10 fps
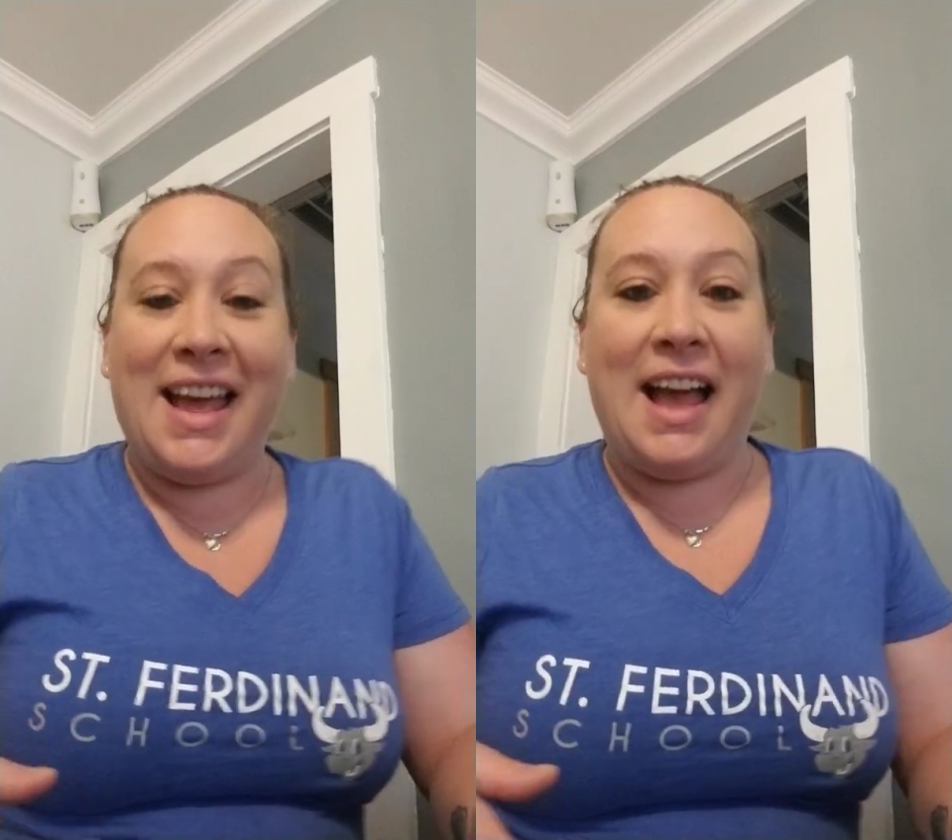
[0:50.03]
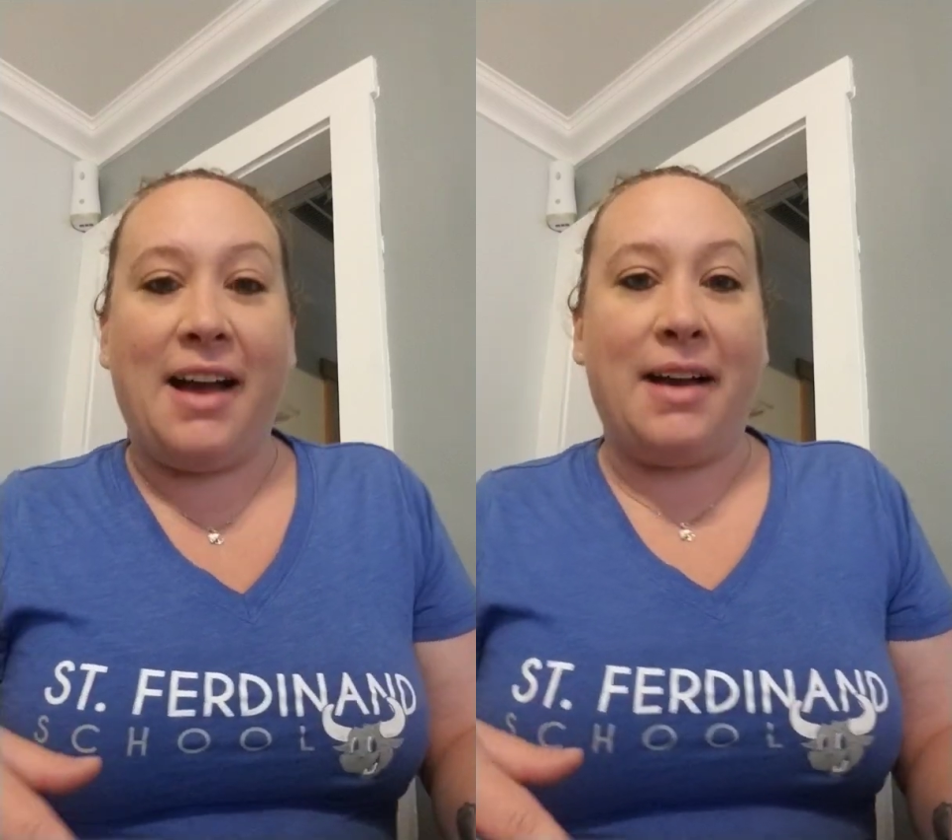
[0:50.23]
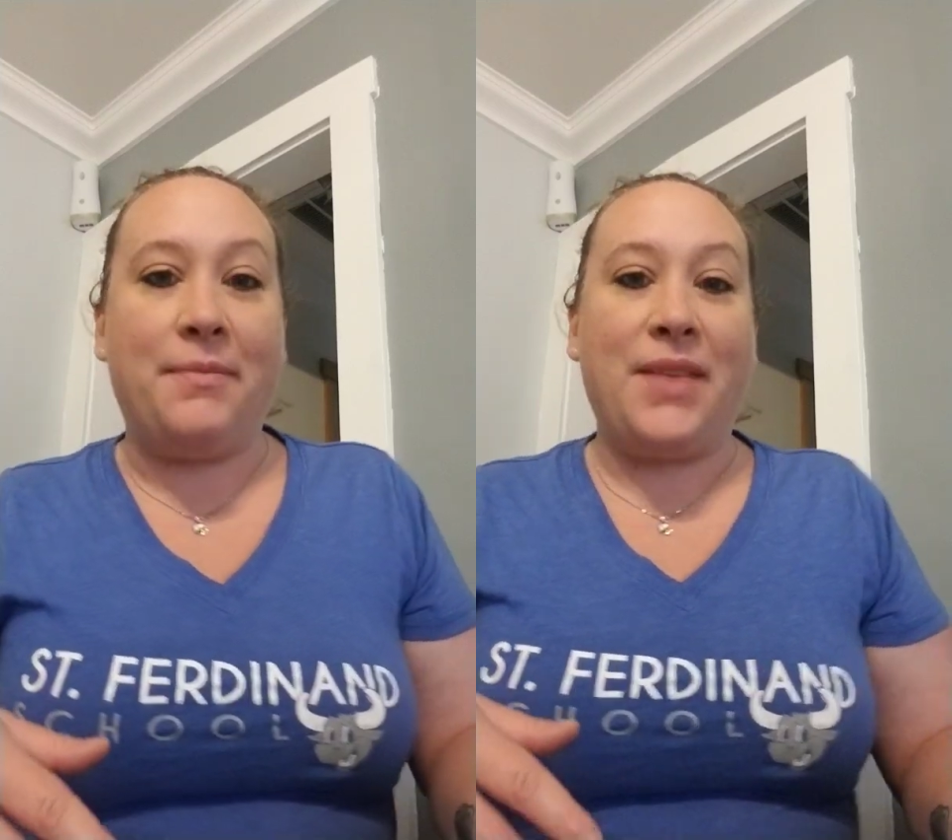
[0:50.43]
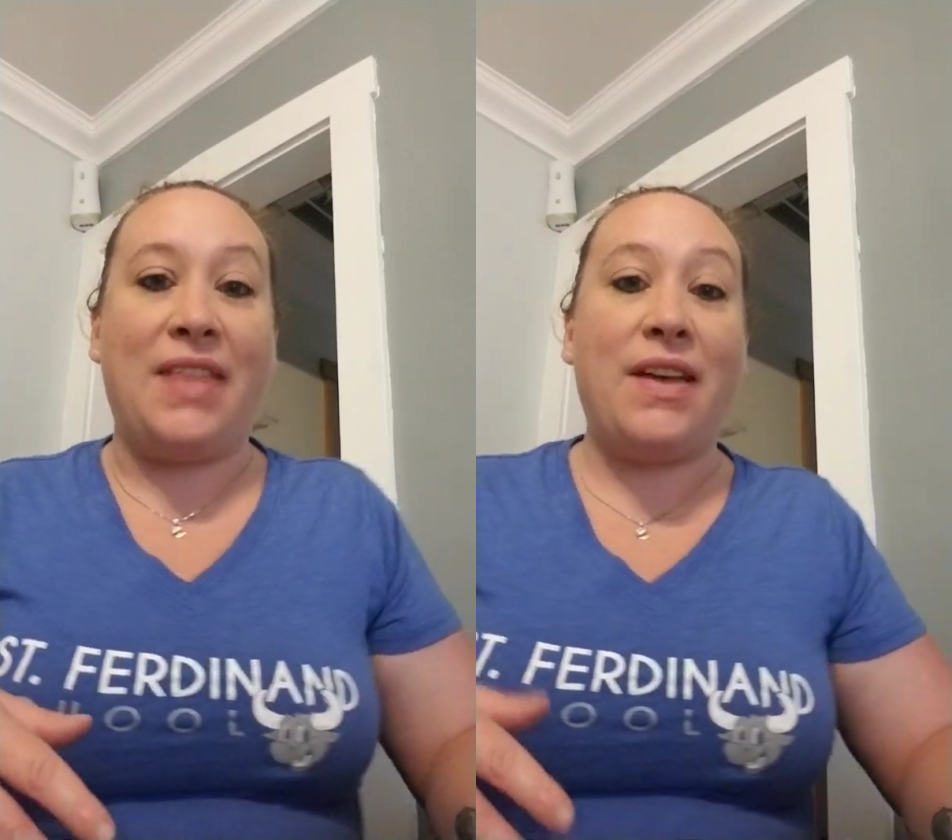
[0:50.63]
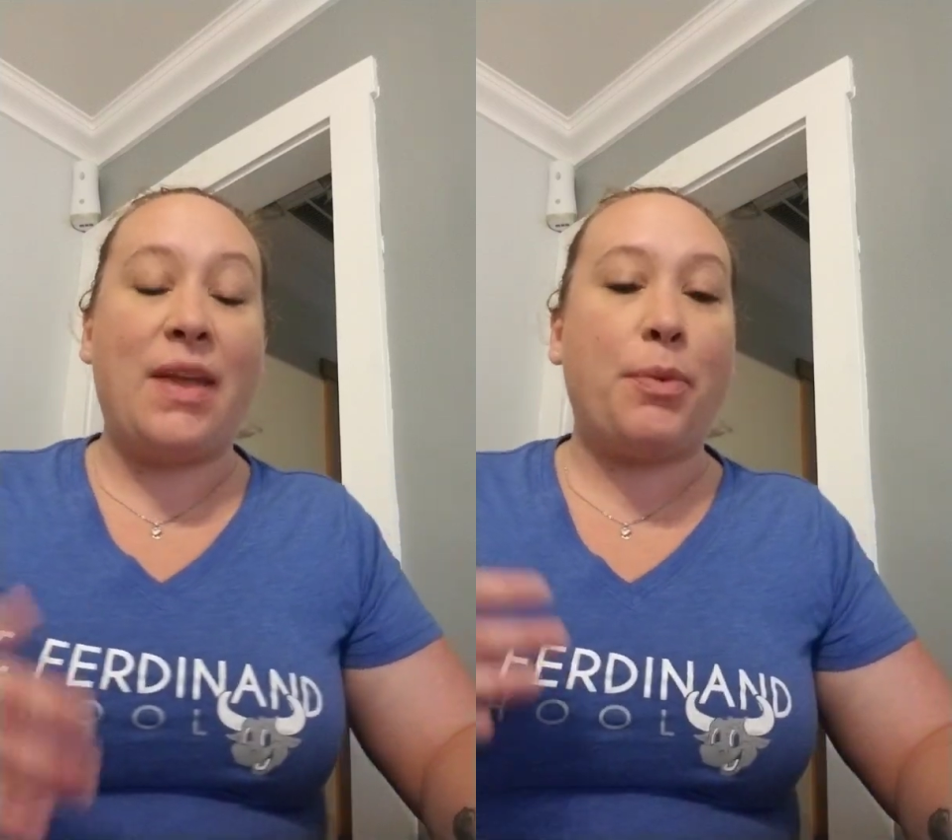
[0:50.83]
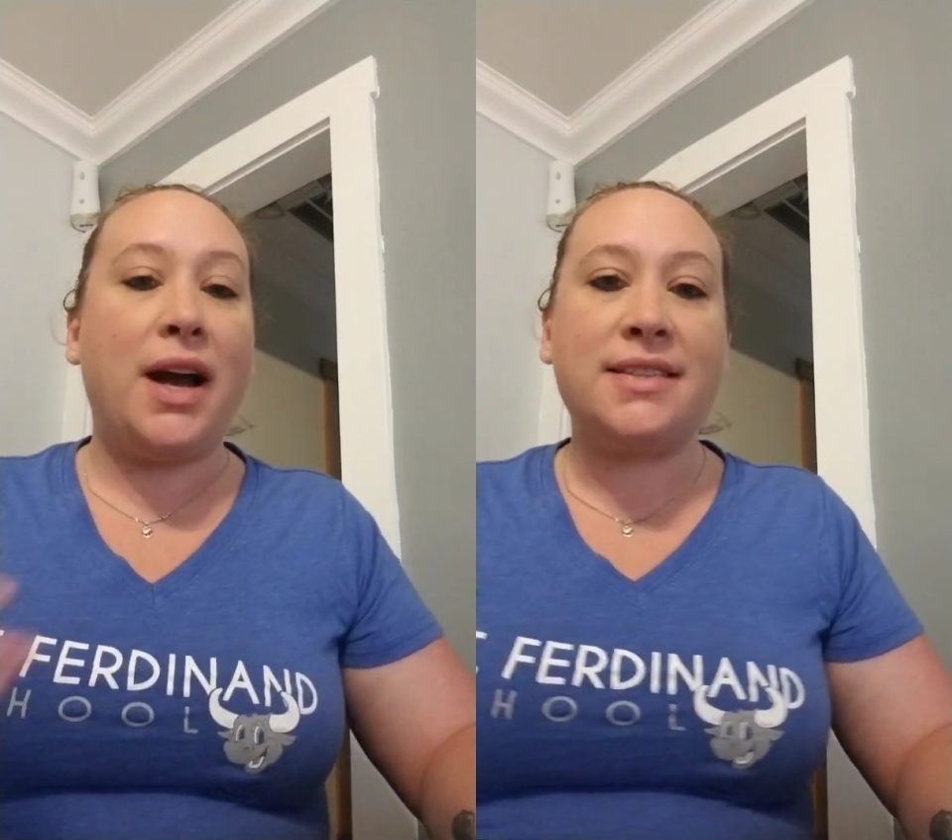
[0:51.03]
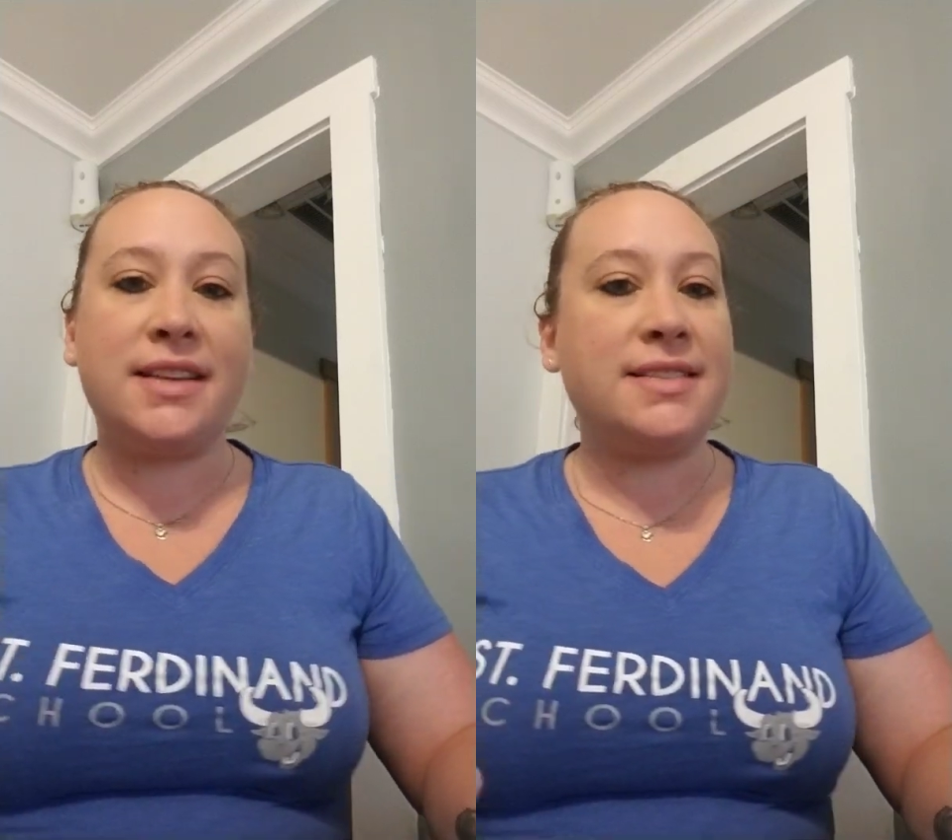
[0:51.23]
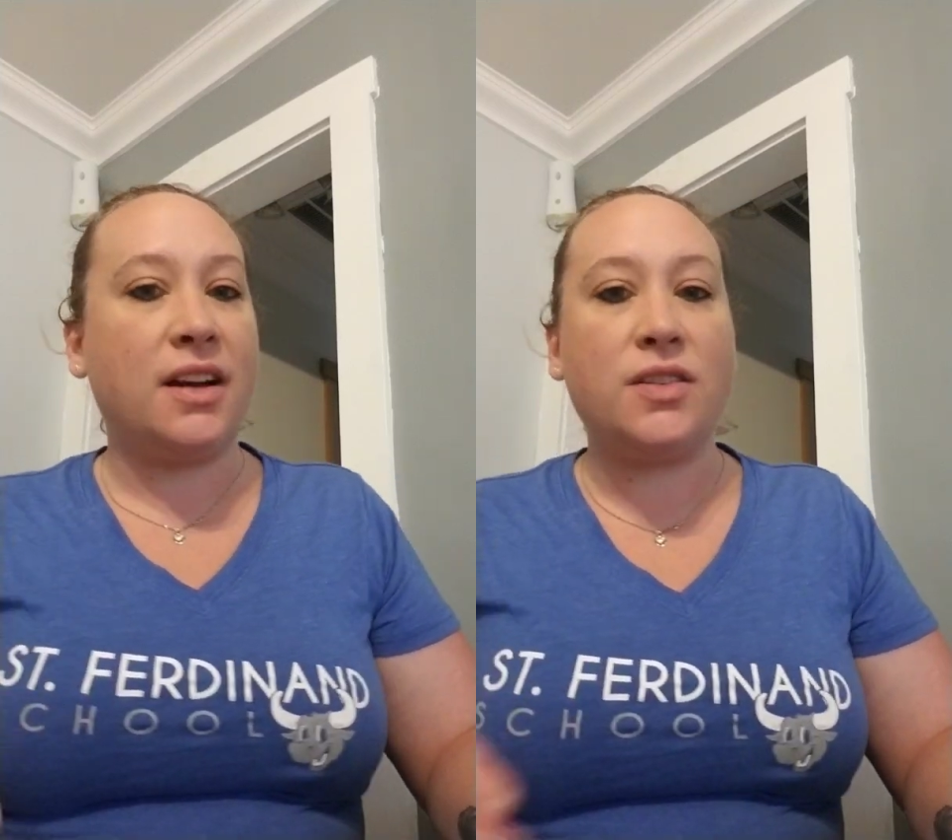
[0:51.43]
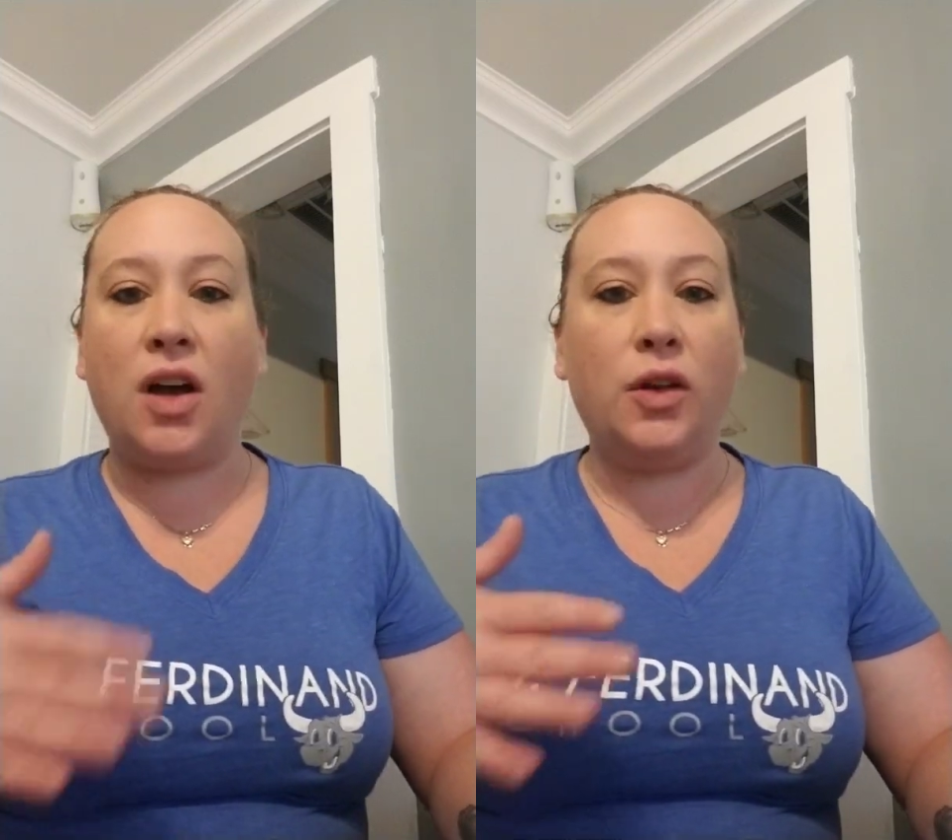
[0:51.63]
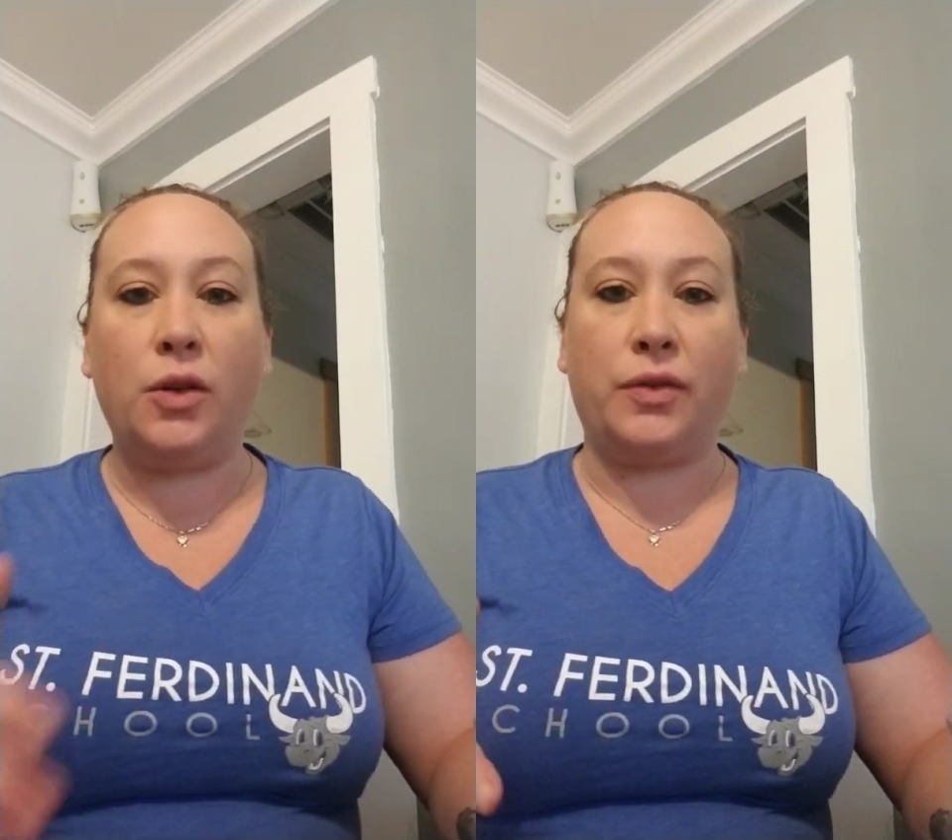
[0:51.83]
And then the process starts
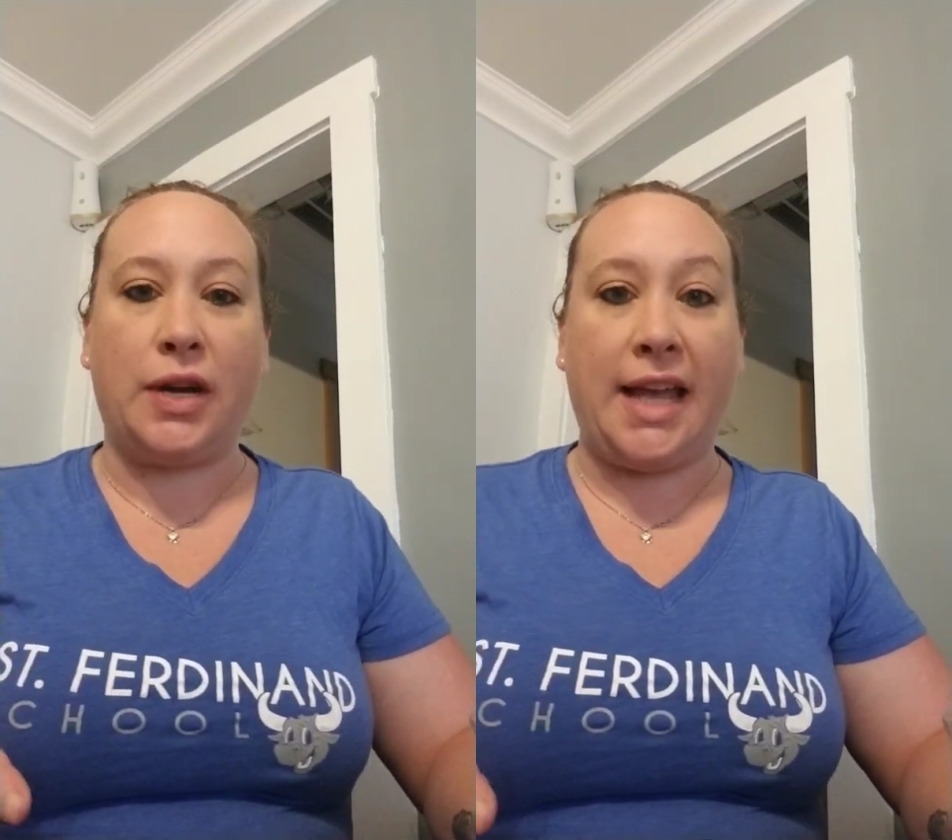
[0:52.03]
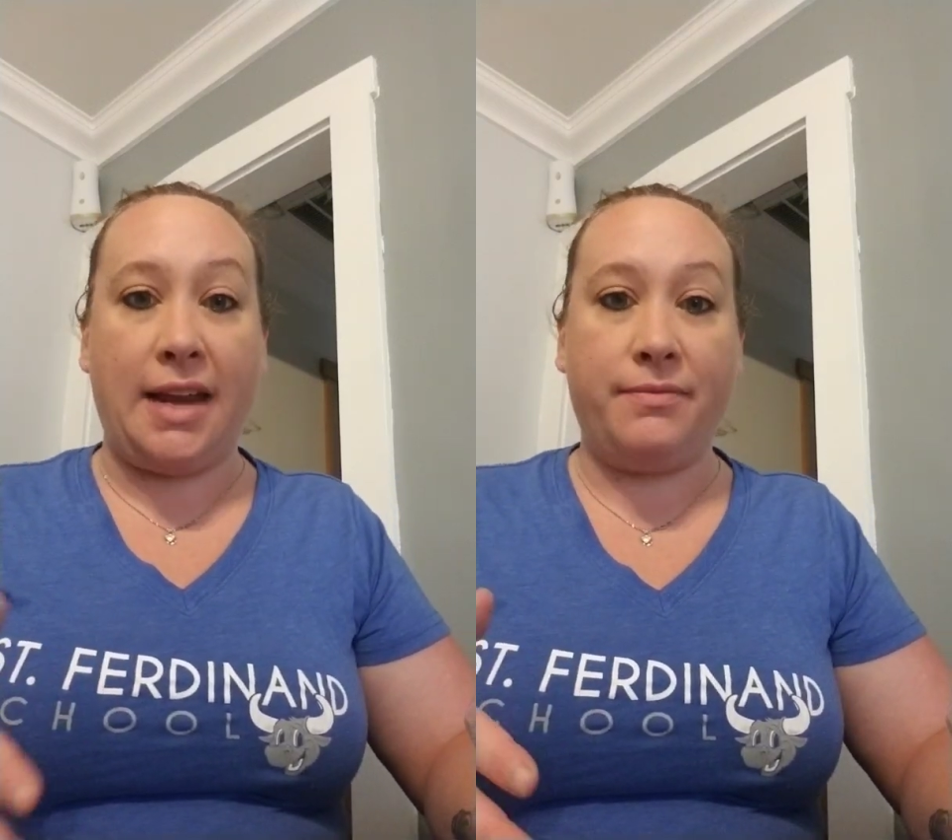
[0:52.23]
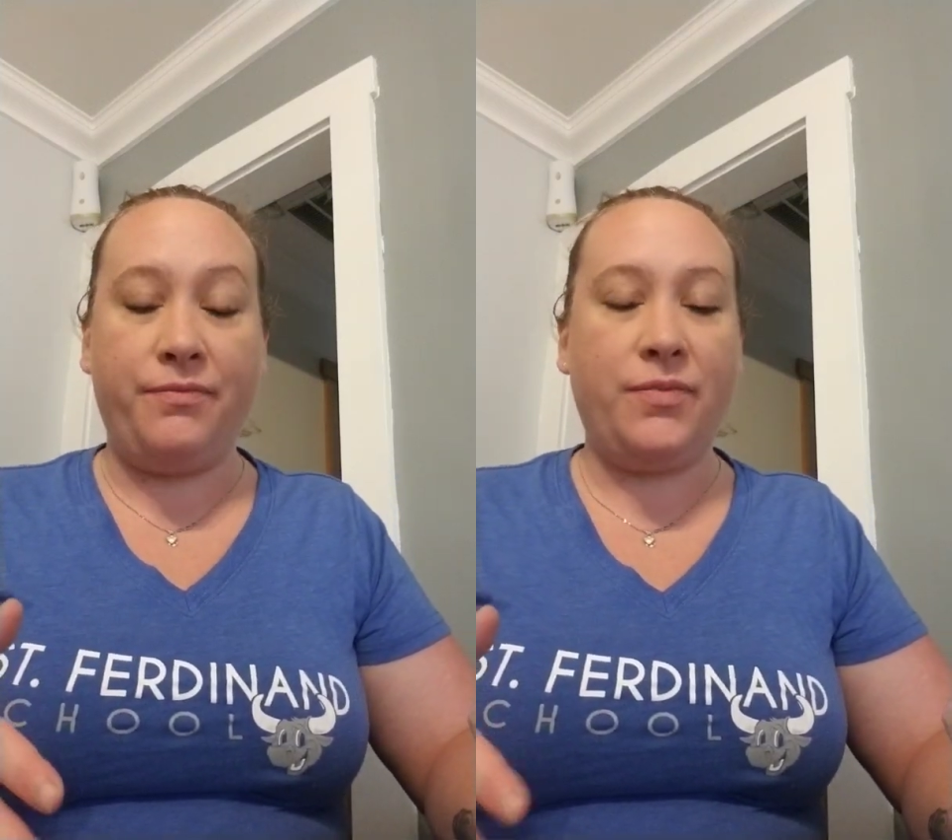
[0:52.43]
all over again.